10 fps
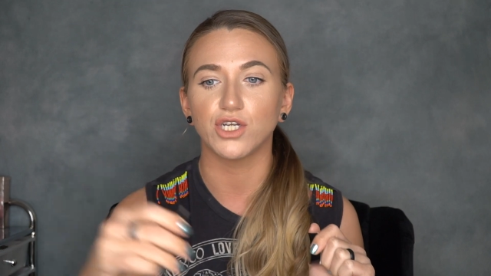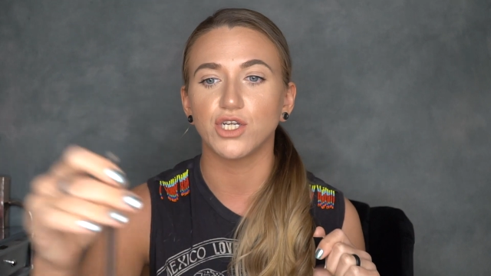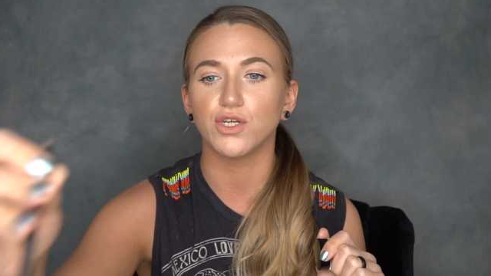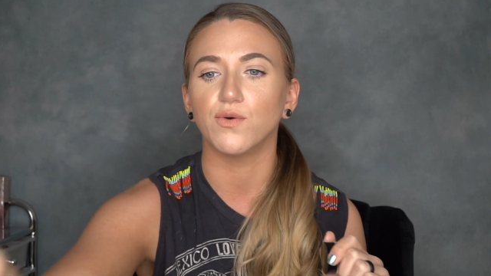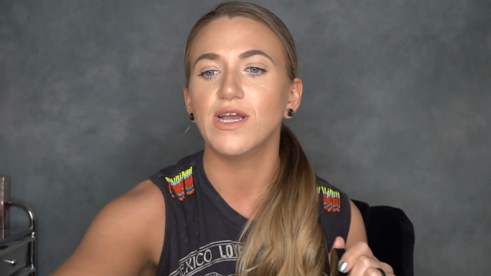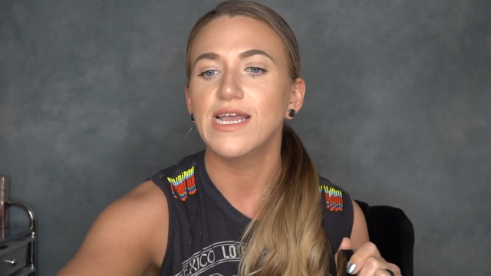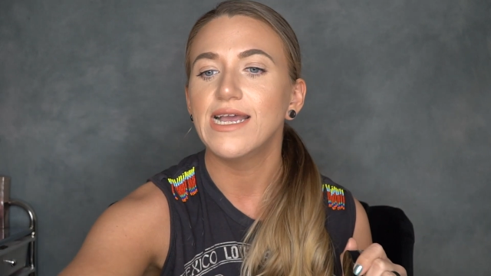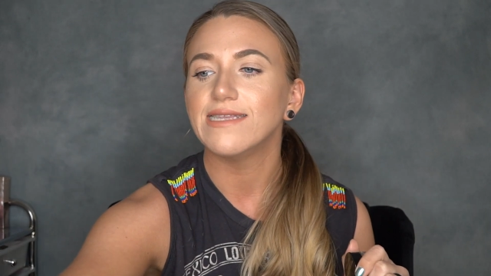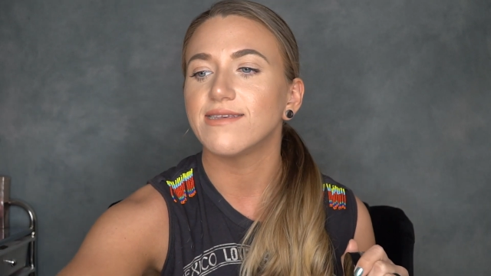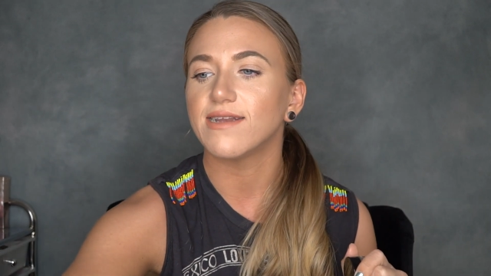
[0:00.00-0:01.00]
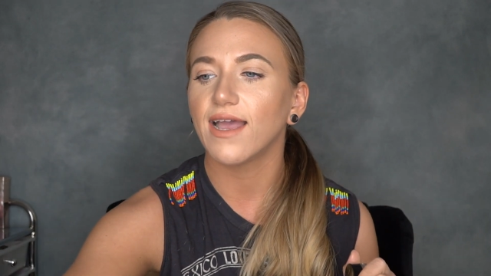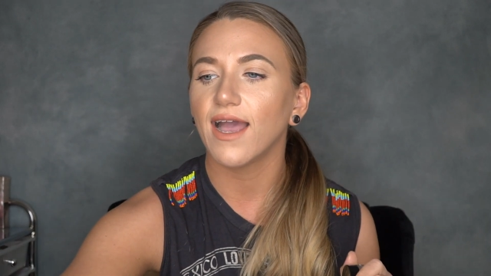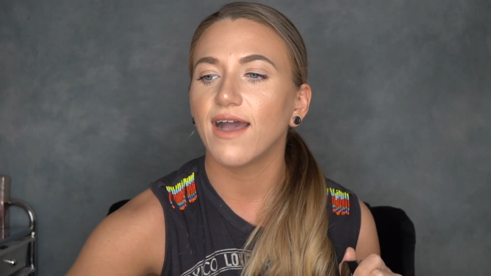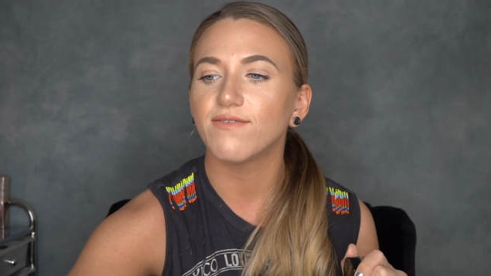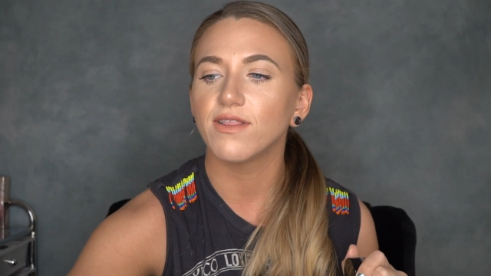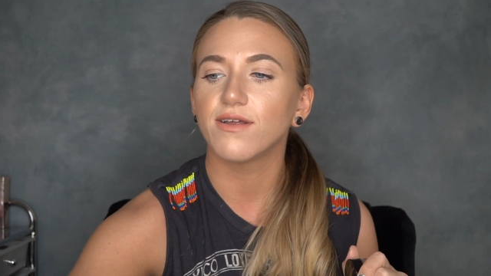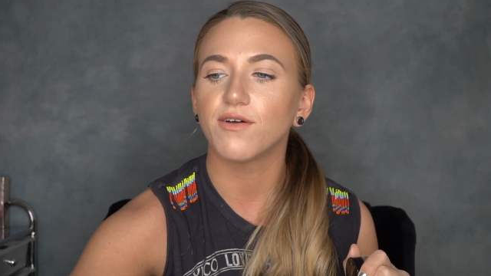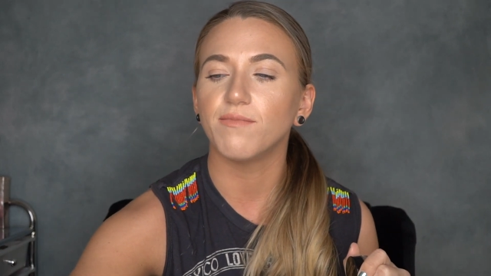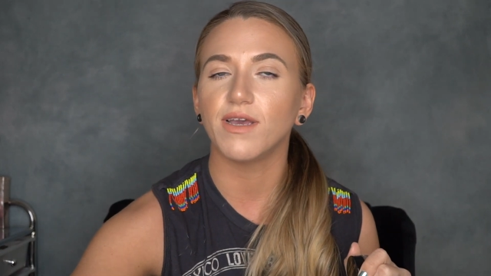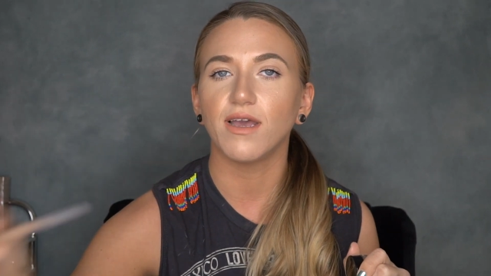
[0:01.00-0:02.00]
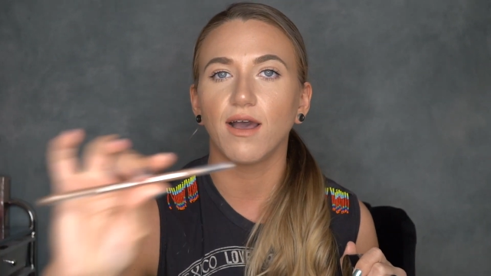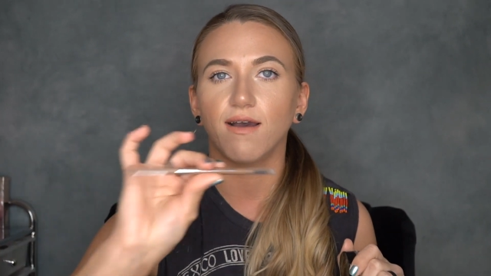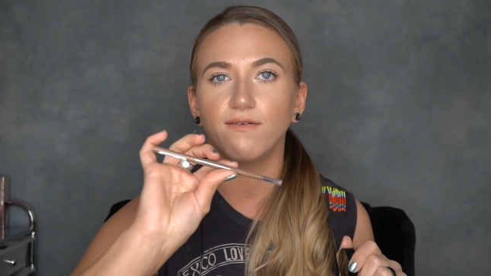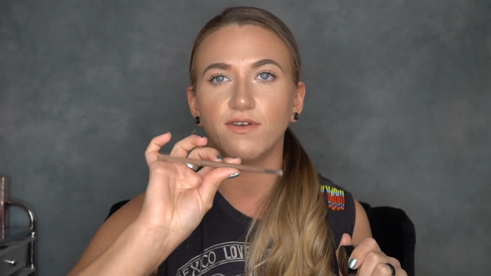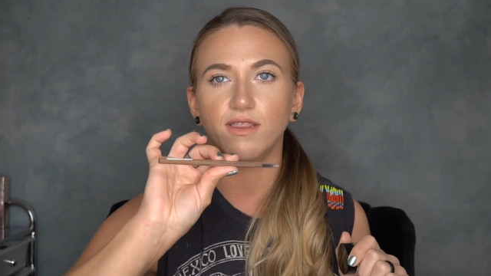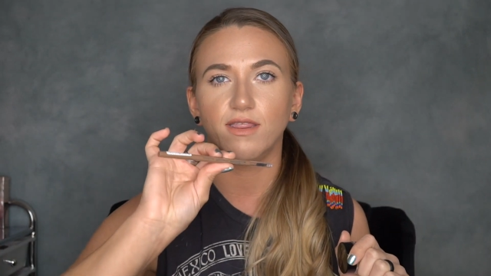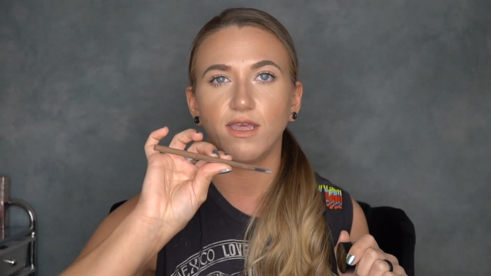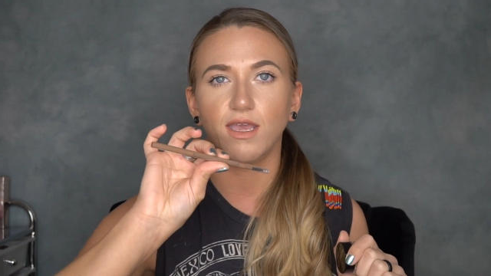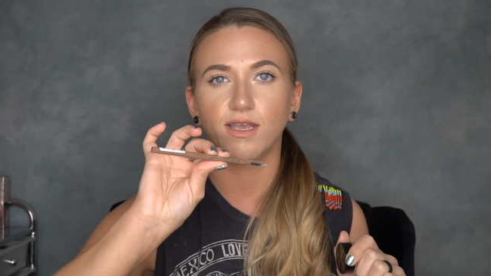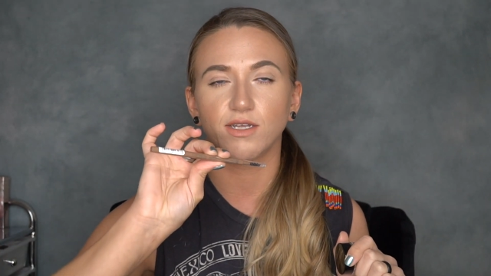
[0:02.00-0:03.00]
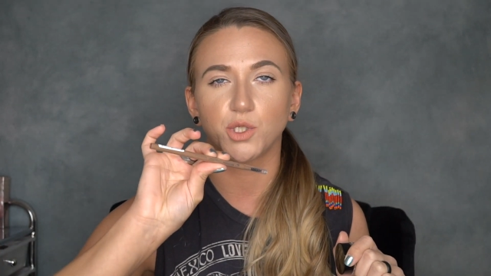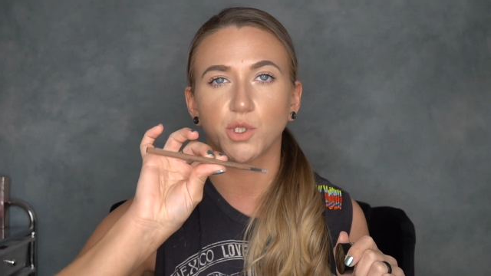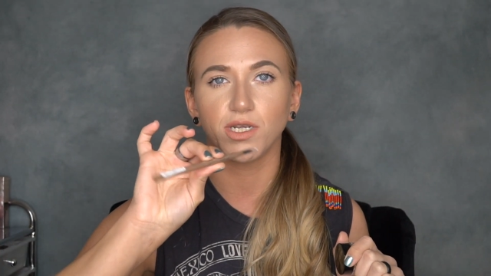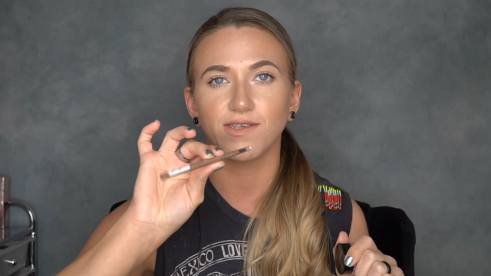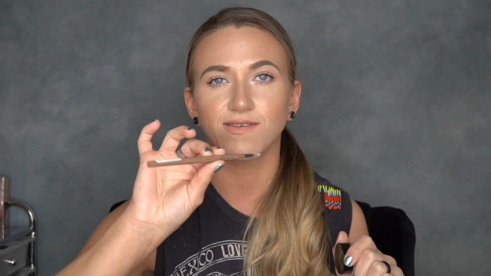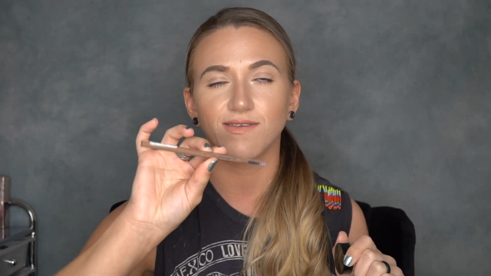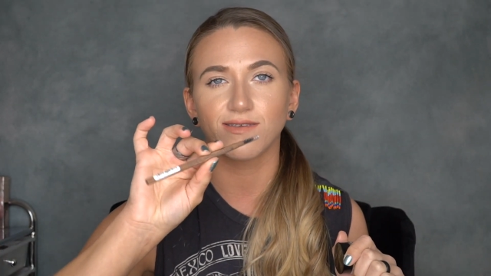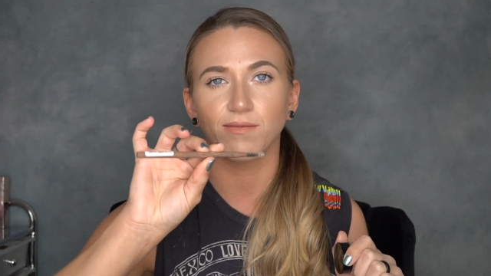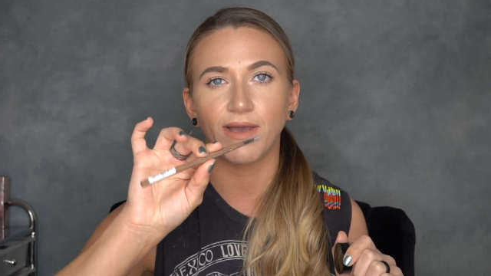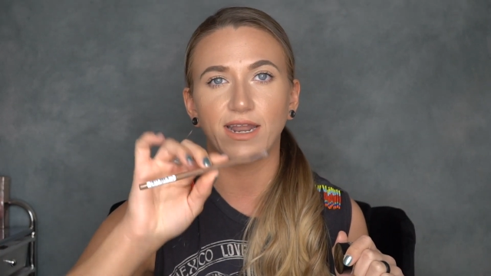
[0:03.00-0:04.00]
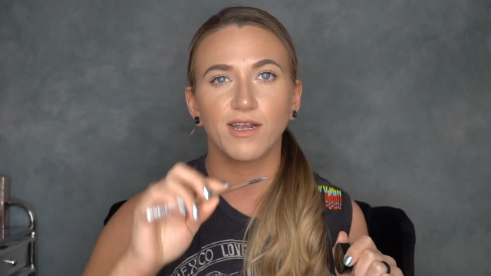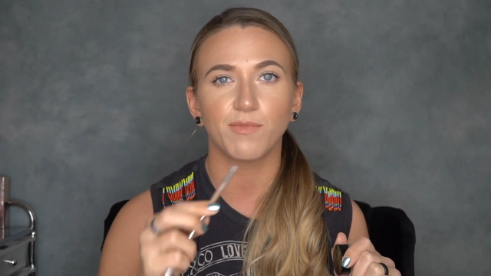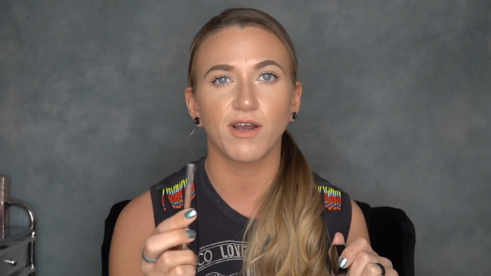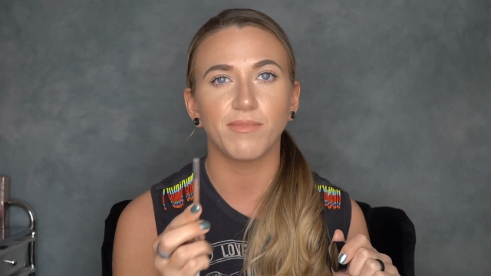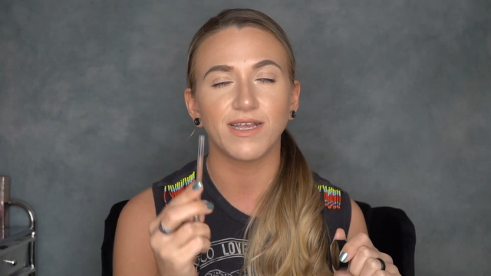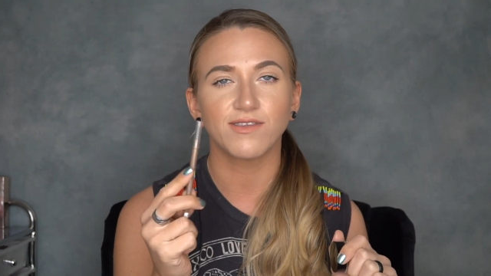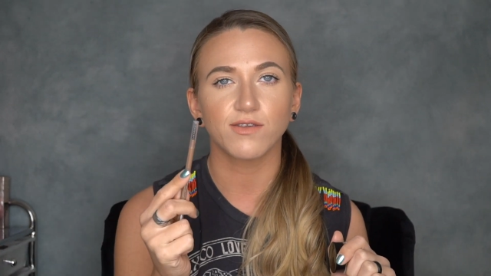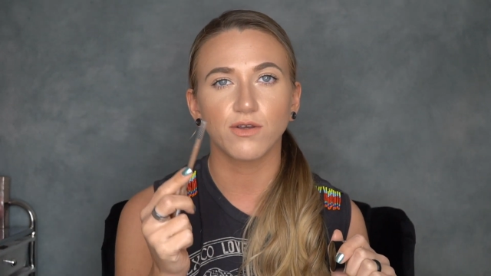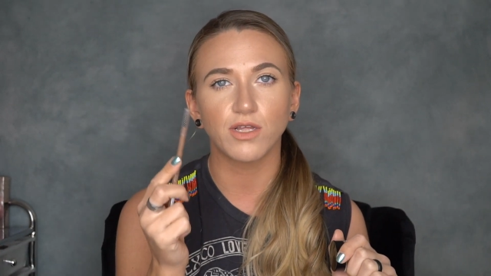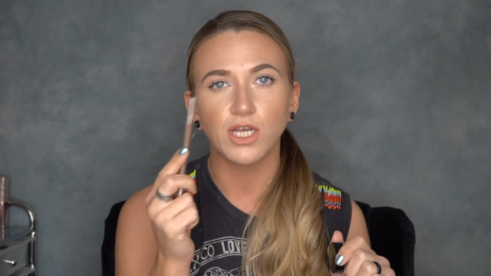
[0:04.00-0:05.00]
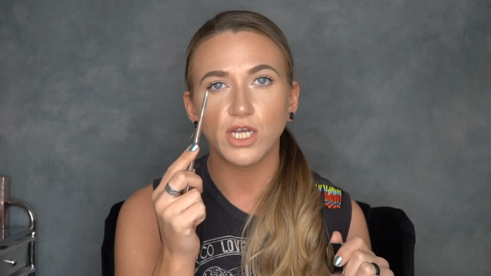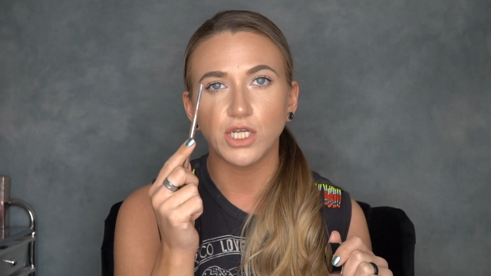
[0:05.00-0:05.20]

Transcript: to do. Today I have a little bit of the Catrice Slimatic Brow Pencil